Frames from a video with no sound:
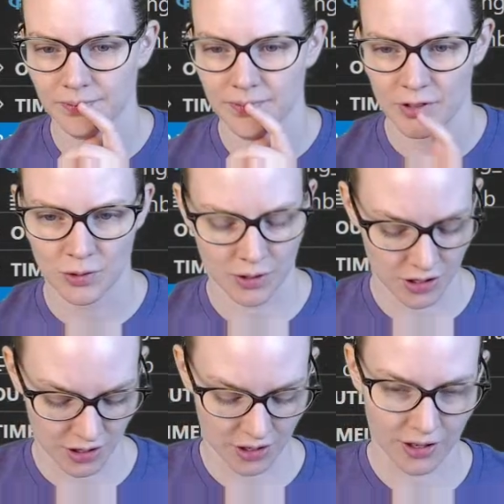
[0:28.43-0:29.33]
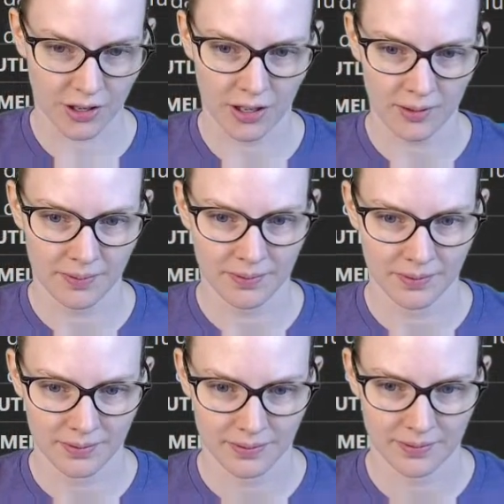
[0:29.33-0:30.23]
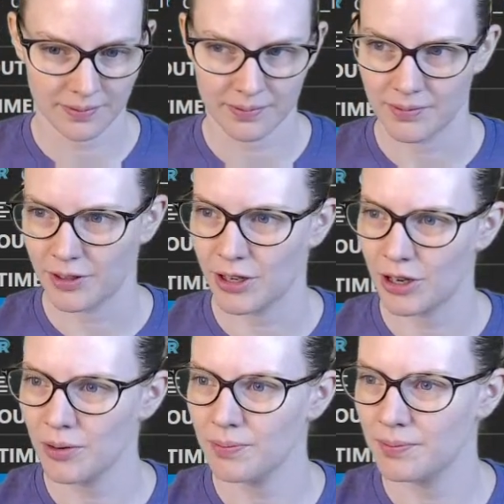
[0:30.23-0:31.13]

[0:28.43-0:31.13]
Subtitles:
Switch the kernel. No.